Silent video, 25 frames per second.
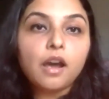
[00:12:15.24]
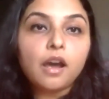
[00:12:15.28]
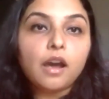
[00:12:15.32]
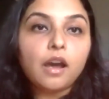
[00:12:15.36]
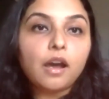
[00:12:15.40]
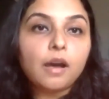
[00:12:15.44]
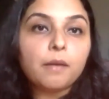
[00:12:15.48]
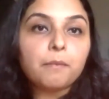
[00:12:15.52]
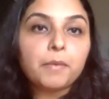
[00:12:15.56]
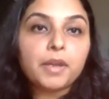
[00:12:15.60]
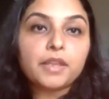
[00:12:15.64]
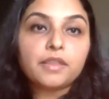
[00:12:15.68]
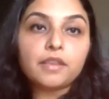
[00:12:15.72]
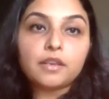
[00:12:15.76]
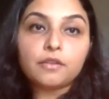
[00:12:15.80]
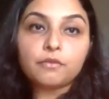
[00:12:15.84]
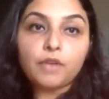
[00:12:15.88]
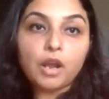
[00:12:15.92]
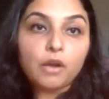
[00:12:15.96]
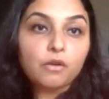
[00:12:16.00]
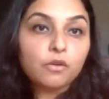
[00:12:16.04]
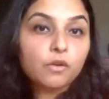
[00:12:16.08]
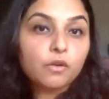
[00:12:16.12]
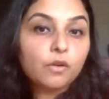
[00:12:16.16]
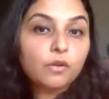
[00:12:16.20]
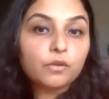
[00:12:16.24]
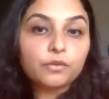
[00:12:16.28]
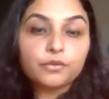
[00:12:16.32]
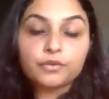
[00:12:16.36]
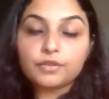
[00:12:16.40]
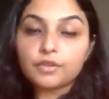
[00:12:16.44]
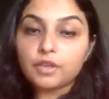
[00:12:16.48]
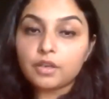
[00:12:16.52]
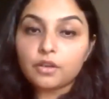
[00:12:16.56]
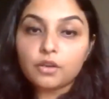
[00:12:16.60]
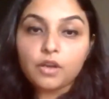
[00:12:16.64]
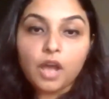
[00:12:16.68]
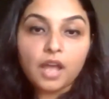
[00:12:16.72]
I think
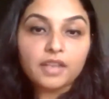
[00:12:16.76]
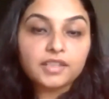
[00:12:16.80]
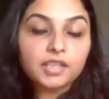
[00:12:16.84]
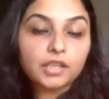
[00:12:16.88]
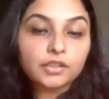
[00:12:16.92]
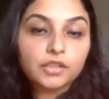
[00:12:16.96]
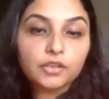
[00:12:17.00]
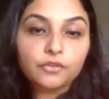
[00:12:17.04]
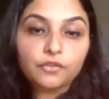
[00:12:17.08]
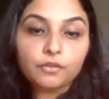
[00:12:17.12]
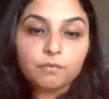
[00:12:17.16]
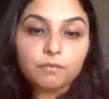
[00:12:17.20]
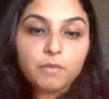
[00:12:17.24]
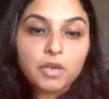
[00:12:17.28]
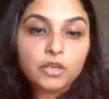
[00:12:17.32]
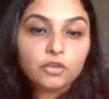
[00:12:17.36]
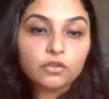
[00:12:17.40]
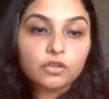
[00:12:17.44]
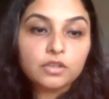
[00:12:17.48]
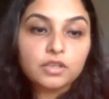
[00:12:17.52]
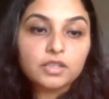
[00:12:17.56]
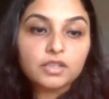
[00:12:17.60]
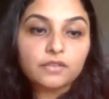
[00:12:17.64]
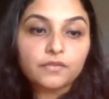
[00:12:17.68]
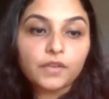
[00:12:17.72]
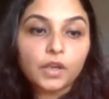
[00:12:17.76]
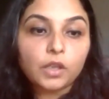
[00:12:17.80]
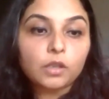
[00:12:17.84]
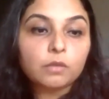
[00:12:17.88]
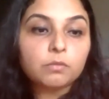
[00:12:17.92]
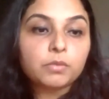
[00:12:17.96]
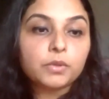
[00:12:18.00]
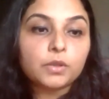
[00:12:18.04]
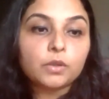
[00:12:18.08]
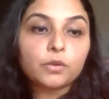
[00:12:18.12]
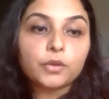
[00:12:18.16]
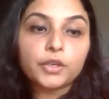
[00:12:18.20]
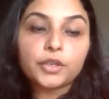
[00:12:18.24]
Rahul's contact information is
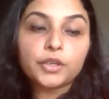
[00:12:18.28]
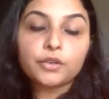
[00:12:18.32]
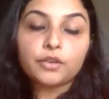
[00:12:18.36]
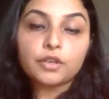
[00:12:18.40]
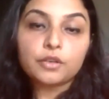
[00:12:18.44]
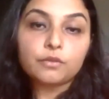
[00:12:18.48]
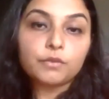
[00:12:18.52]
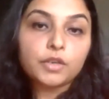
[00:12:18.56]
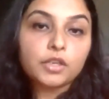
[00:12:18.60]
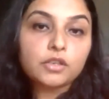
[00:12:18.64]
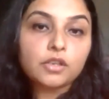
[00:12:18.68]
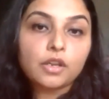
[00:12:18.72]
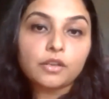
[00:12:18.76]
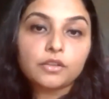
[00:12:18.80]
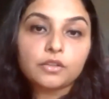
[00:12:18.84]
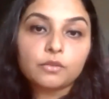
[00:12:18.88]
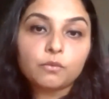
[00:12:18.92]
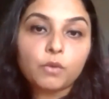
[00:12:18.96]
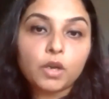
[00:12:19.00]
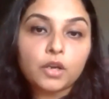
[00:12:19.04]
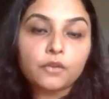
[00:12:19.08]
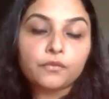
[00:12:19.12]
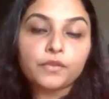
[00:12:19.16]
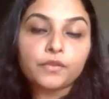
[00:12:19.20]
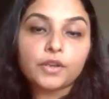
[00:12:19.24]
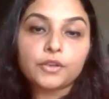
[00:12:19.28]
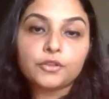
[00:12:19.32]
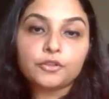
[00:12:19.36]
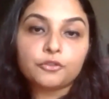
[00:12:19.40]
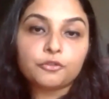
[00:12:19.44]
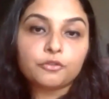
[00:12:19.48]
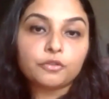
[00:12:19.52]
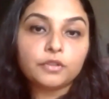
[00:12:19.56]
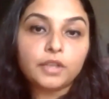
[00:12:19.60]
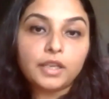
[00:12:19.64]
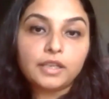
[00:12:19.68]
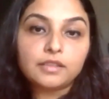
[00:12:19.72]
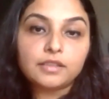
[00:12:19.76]
available, or you can reach out to one of us
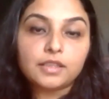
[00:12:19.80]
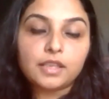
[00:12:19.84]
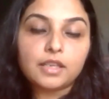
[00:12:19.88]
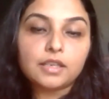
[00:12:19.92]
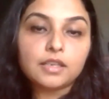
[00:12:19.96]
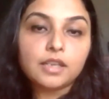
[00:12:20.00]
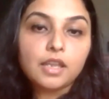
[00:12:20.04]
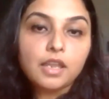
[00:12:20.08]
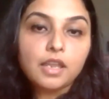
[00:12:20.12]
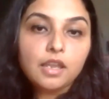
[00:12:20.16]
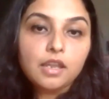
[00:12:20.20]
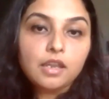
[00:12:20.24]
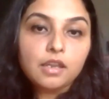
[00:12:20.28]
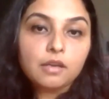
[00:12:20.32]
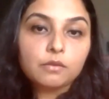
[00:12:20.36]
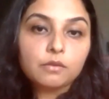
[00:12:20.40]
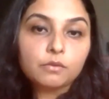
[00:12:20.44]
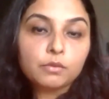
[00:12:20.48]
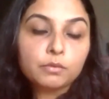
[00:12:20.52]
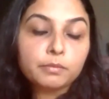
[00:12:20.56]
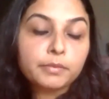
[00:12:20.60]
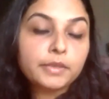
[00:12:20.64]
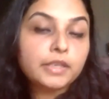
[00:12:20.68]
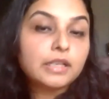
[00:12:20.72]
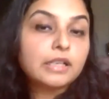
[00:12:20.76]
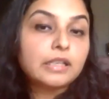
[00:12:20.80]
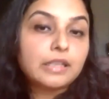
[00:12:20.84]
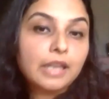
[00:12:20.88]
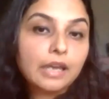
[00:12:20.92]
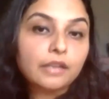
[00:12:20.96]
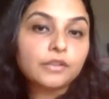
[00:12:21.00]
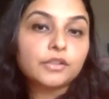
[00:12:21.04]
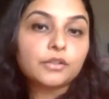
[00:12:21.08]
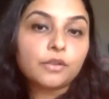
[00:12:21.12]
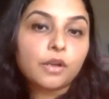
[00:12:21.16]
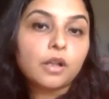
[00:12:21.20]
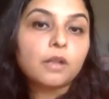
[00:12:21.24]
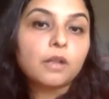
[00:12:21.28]
through LinkedIn, and we'll be
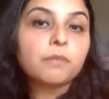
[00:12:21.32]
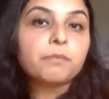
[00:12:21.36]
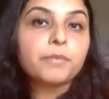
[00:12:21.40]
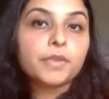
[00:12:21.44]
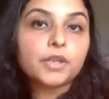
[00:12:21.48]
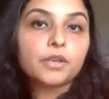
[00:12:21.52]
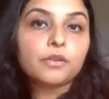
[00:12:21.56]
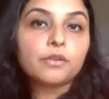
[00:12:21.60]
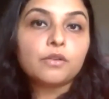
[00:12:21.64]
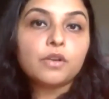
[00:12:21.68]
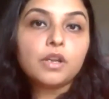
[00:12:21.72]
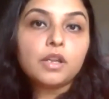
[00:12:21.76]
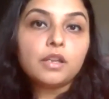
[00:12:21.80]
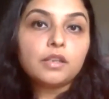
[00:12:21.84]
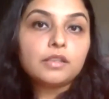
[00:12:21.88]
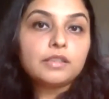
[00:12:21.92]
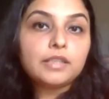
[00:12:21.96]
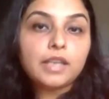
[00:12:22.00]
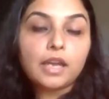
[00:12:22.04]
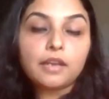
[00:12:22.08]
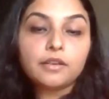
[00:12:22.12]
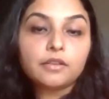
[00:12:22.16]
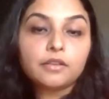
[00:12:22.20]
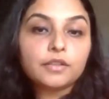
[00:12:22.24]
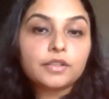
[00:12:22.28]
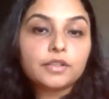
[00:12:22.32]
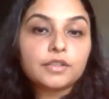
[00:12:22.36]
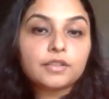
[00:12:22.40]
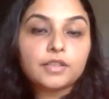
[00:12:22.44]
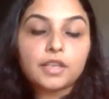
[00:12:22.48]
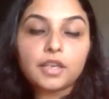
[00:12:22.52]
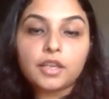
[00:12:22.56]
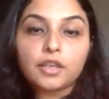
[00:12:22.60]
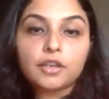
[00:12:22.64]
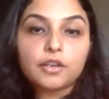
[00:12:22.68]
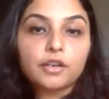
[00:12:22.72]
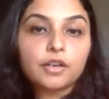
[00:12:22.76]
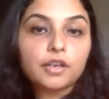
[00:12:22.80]
glad to help you. Daniel is
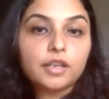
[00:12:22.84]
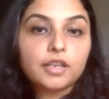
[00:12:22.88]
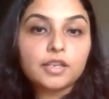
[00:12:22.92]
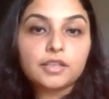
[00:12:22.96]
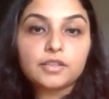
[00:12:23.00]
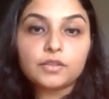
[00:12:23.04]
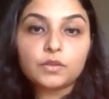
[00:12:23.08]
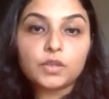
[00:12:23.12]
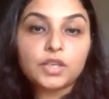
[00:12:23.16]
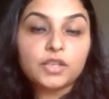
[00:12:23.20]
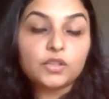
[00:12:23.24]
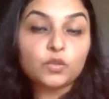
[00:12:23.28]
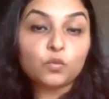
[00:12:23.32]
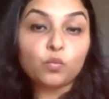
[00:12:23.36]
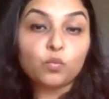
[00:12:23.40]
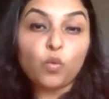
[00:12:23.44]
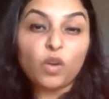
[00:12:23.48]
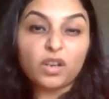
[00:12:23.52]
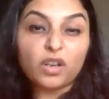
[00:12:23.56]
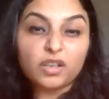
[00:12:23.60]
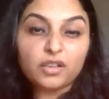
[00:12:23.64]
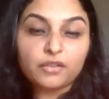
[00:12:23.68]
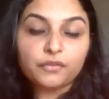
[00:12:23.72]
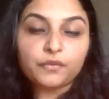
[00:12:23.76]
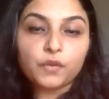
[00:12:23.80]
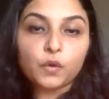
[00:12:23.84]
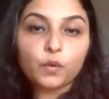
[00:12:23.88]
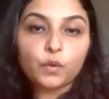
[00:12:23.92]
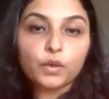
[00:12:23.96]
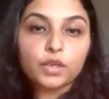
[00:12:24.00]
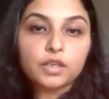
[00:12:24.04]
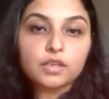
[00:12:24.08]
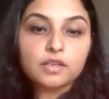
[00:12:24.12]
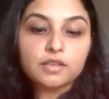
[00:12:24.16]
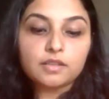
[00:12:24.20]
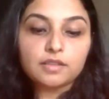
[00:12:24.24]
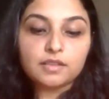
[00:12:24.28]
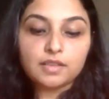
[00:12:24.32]
here. He's wonderful.
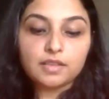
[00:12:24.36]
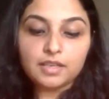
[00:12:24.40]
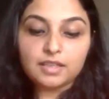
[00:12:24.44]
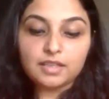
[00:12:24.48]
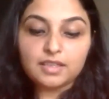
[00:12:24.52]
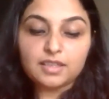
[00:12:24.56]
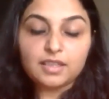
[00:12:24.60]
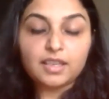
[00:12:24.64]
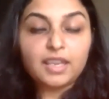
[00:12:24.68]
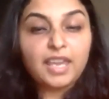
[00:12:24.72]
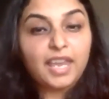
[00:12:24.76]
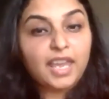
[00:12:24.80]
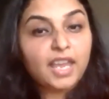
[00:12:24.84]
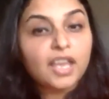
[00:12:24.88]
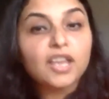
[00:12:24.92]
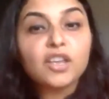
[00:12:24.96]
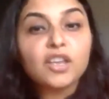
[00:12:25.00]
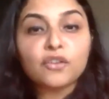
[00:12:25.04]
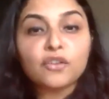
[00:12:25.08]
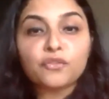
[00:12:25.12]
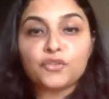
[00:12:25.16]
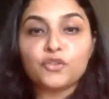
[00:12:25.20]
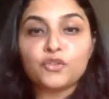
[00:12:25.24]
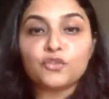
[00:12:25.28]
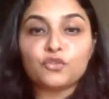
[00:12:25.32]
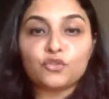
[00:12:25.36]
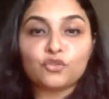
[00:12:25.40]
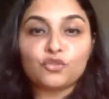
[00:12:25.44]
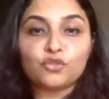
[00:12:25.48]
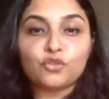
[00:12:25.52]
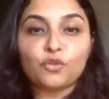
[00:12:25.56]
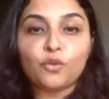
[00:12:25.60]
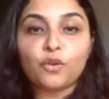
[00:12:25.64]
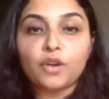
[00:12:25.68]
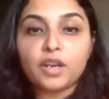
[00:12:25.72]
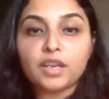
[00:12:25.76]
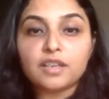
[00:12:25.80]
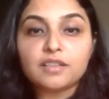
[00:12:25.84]
He's the king of user
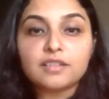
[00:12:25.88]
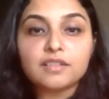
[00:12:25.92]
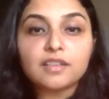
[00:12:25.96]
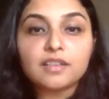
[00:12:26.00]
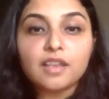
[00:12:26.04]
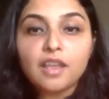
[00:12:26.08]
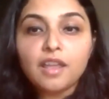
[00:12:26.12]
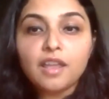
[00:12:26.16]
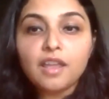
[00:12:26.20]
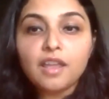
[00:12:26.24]
stories,